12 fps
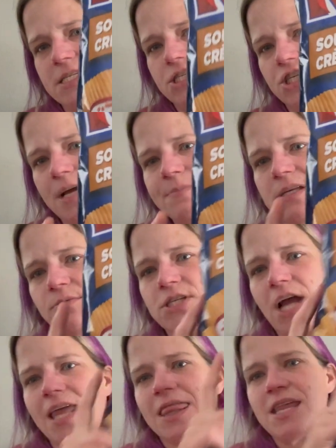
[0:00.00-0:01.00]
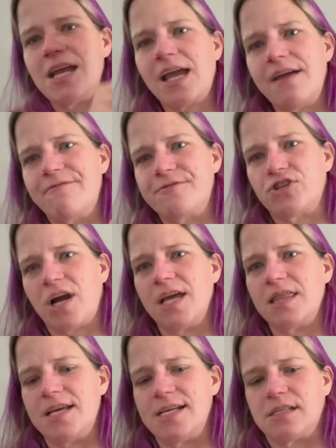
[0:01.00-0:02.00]
chips, which I think I've tried
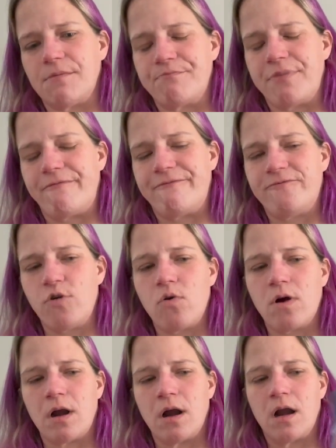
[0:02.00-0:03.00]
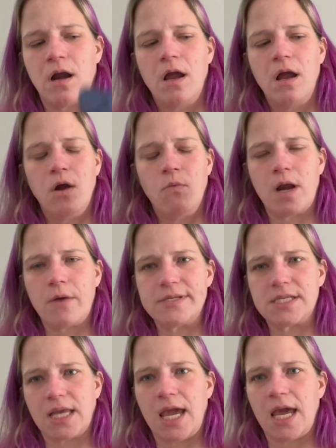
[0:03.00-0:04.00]
these before when I went
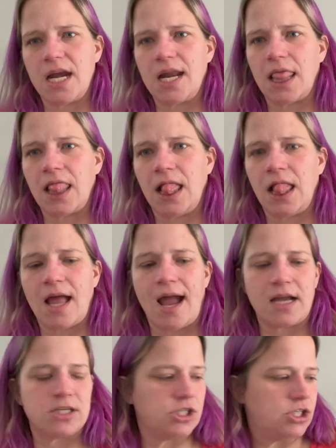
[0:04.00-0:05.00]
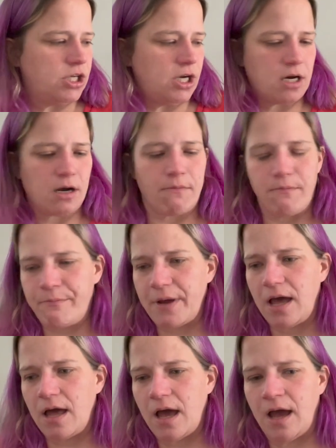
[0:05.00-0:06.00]
to Canada last year.
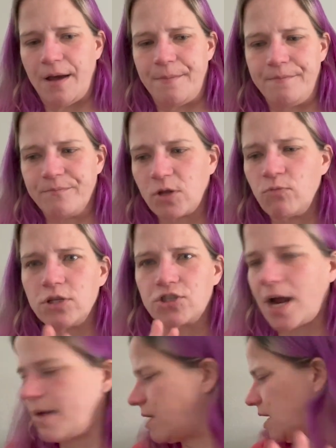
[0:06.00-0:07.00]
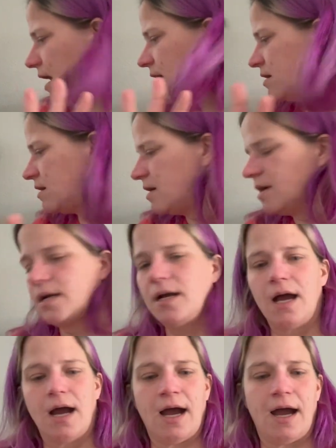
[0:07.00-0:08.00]
But we'll try them again.
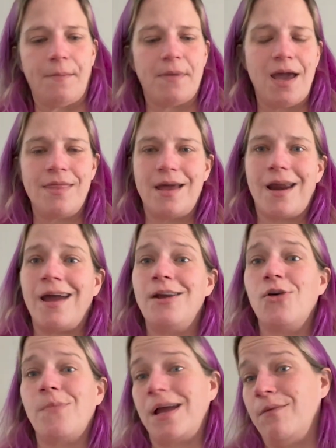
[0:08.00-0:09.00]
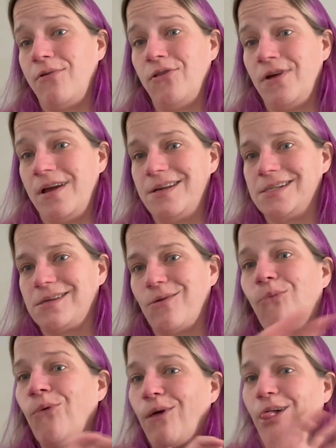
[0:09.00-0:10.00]
And then I know my employees
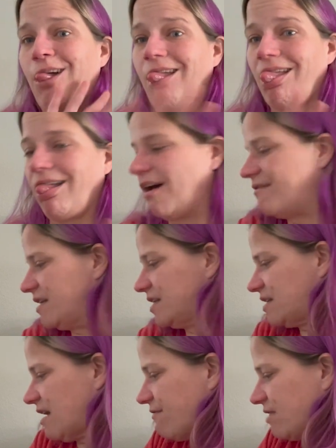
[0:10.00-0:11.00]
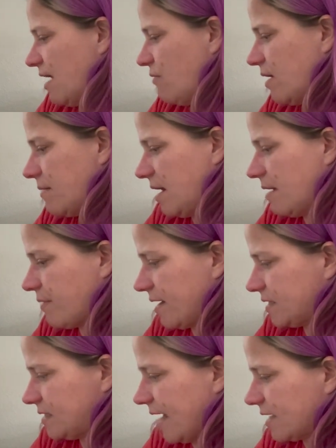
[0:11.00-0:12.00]
will love this stuff. They wanted me to bring
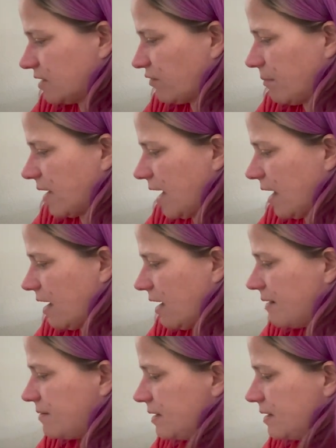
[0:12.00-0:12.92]
snacks from Canada.